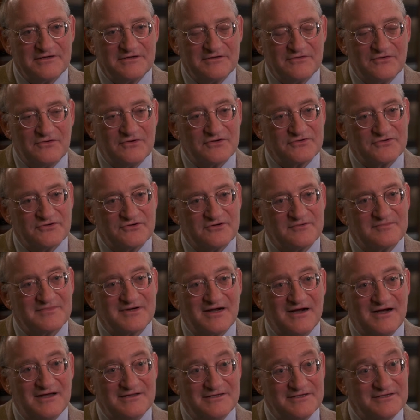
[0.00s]
long-term
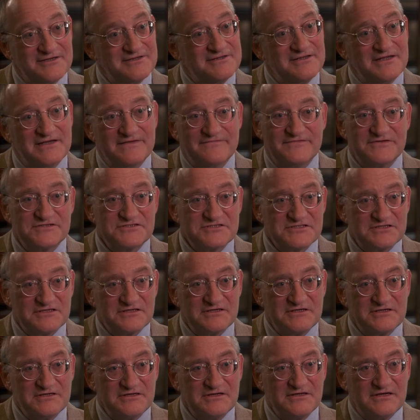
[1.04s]
colleague David
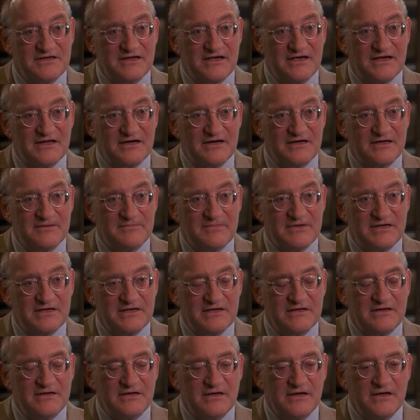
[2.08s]
Sleat, and I
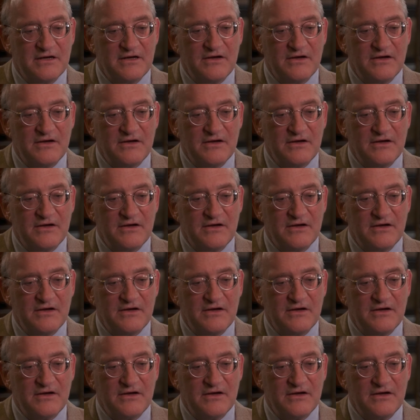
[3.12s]
made